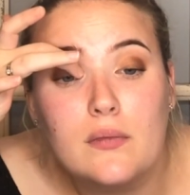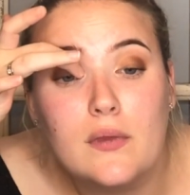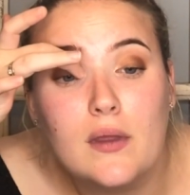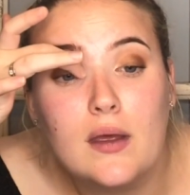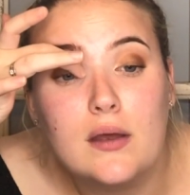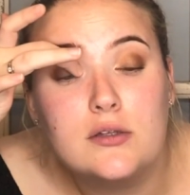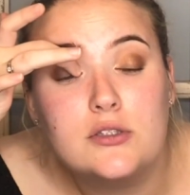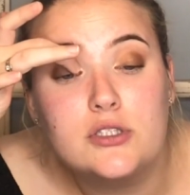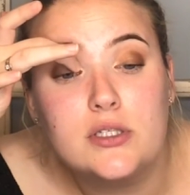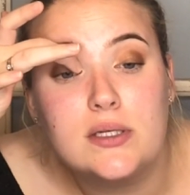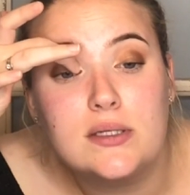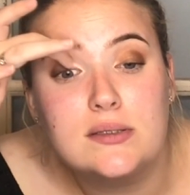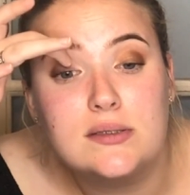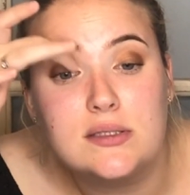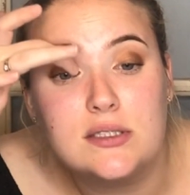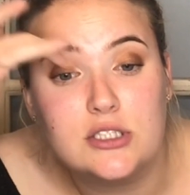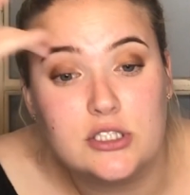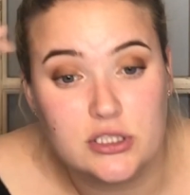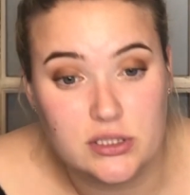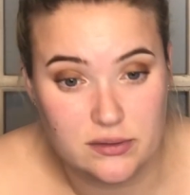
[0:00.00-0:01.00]
That
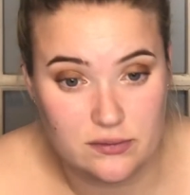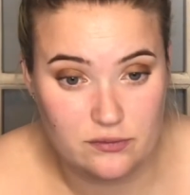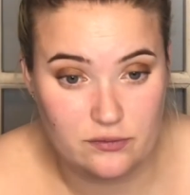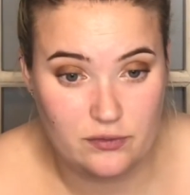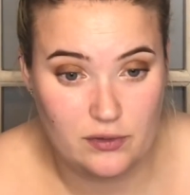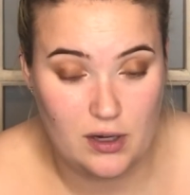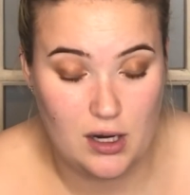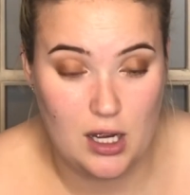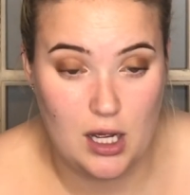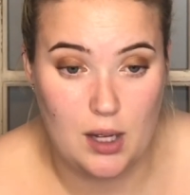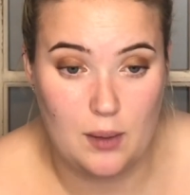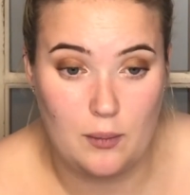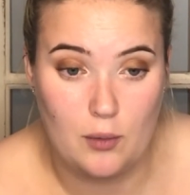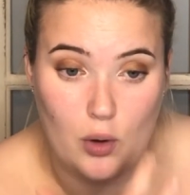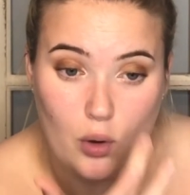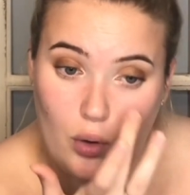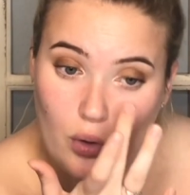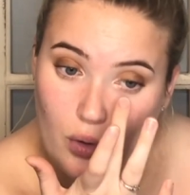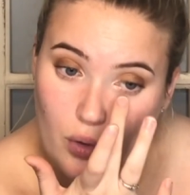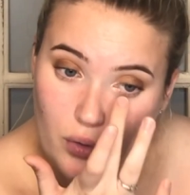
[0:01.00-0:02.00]
transition from
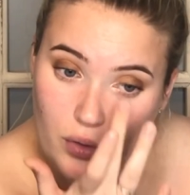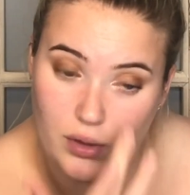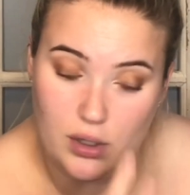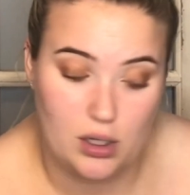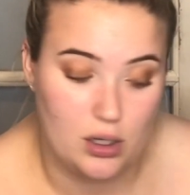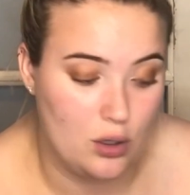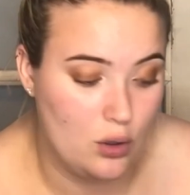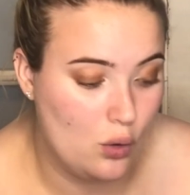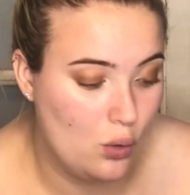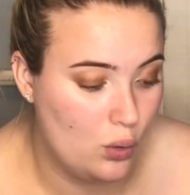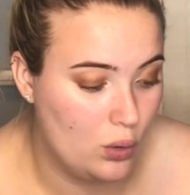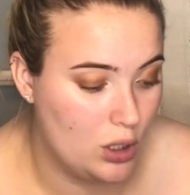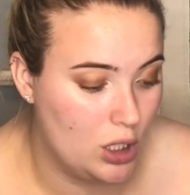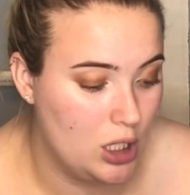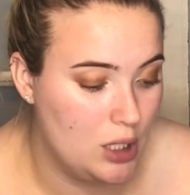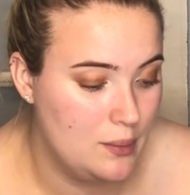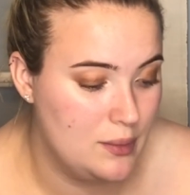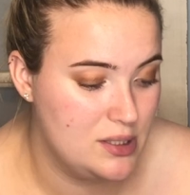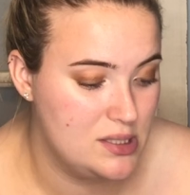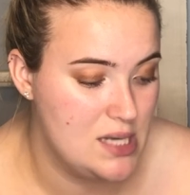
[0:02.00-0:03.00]
the
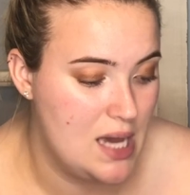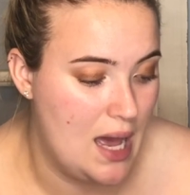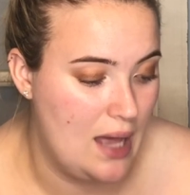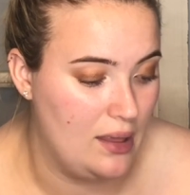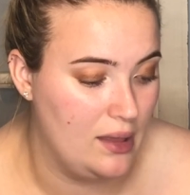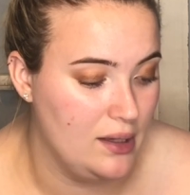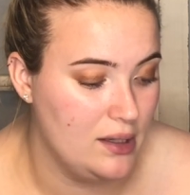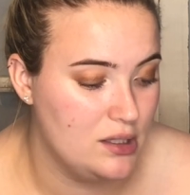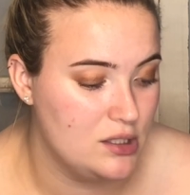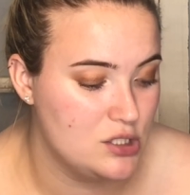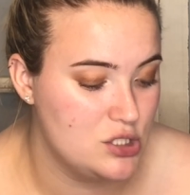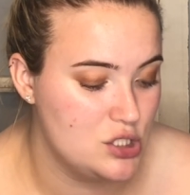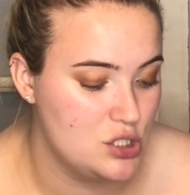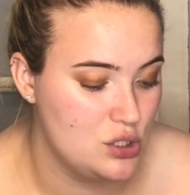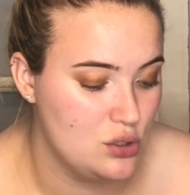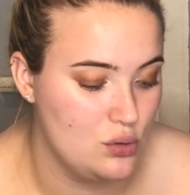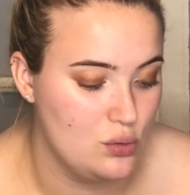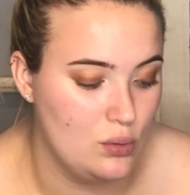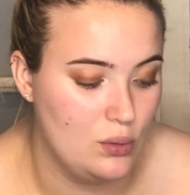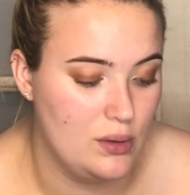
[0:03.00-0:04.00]
Aura Metallic
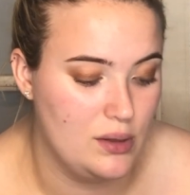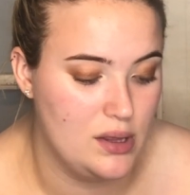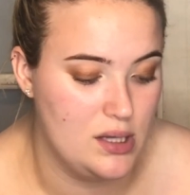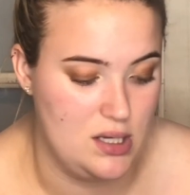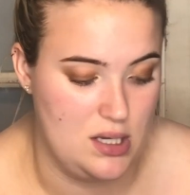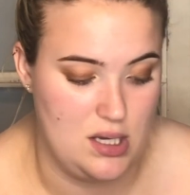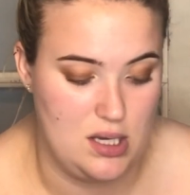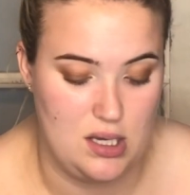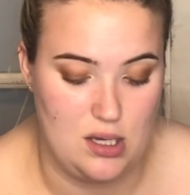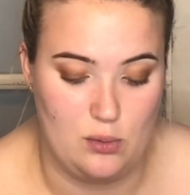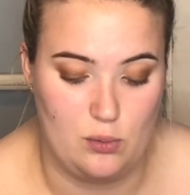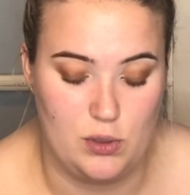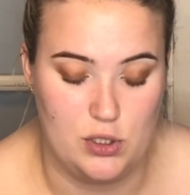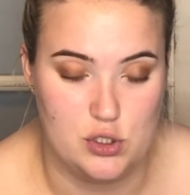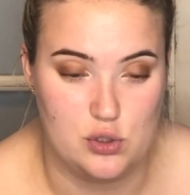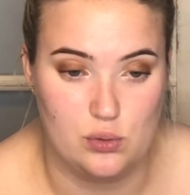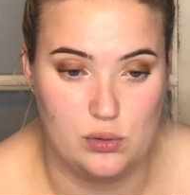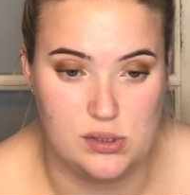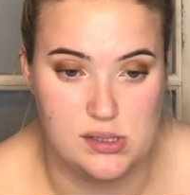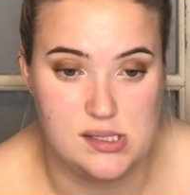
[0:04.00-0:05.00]
to the
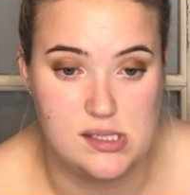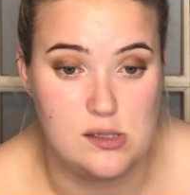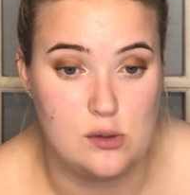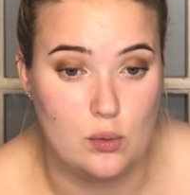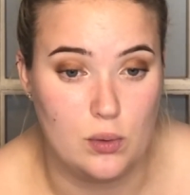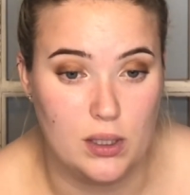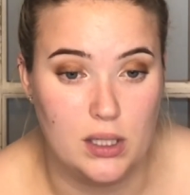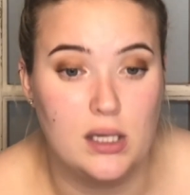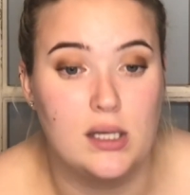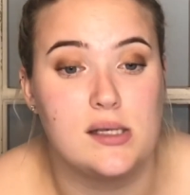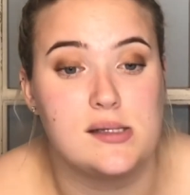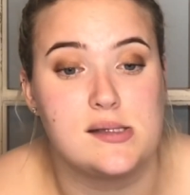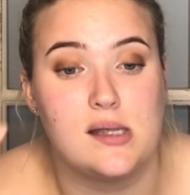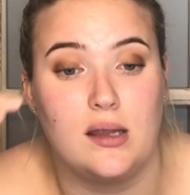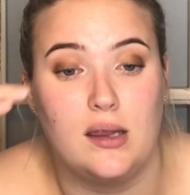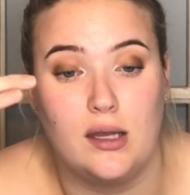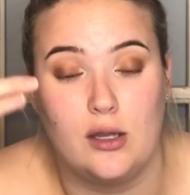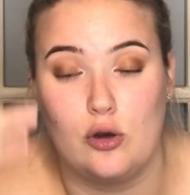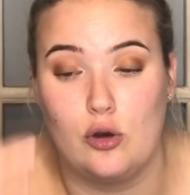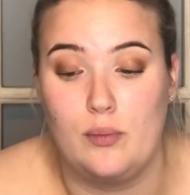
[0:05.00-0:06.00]
Ritual Sequin is a
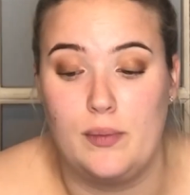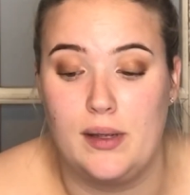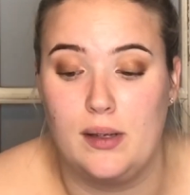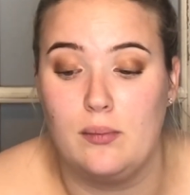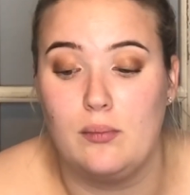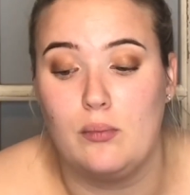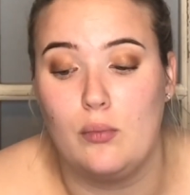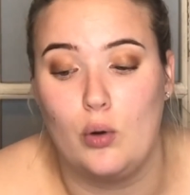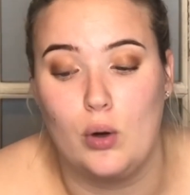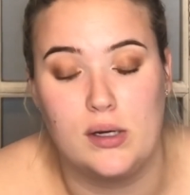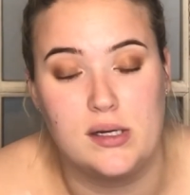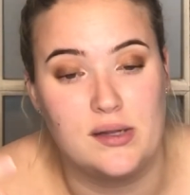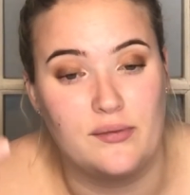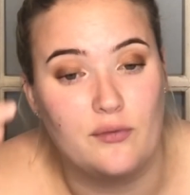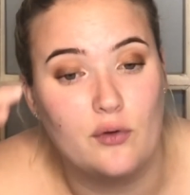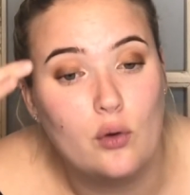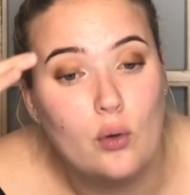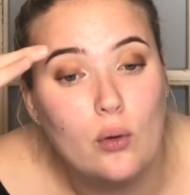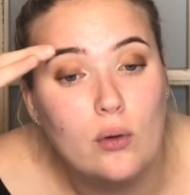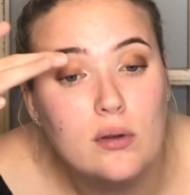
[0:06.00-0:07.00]
little bit more
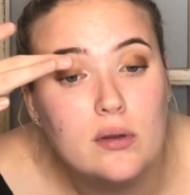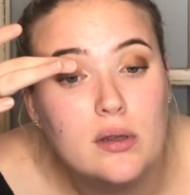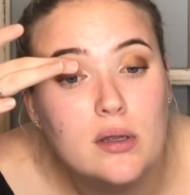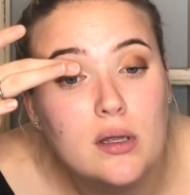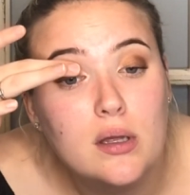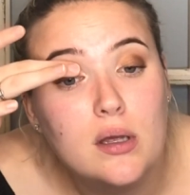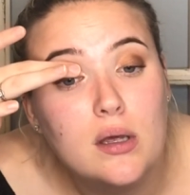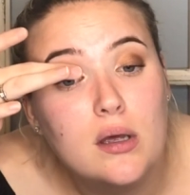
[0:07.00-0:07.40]
difficult